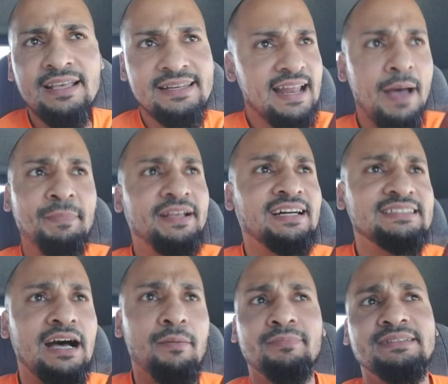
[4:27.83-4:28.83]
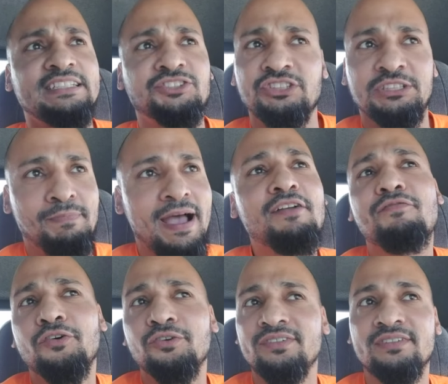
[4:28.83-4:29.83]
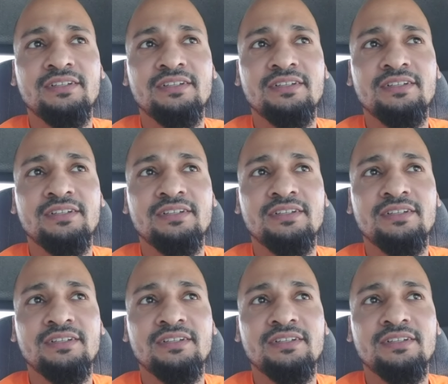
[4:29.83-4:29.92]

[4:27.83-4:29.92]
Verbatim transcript: Not because I'm disrespectful,